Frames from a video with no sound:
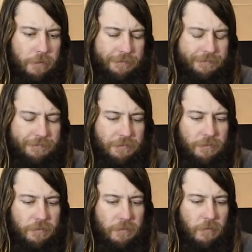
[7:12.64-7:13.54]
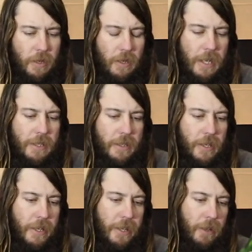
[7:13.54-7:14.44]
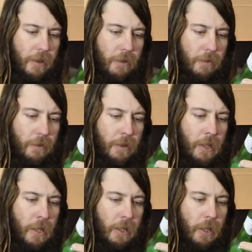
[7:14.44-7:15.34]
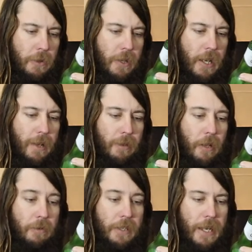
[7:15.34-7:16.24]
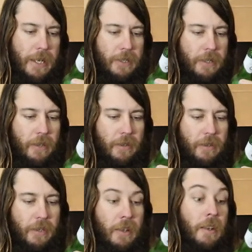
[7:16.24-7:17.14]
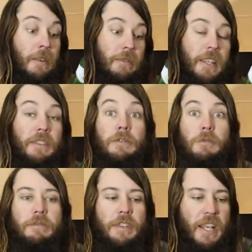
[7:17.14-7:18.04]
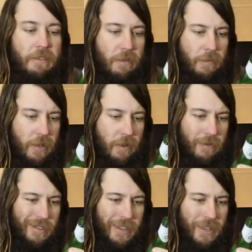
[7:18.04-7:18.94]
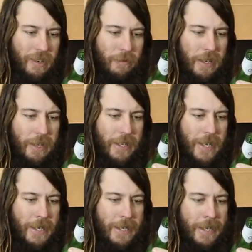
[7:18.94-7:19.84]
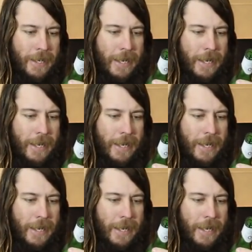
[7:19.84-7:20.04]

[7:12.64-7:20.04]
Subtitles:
low carb, low taste. Says full flavour, but I don't know about that.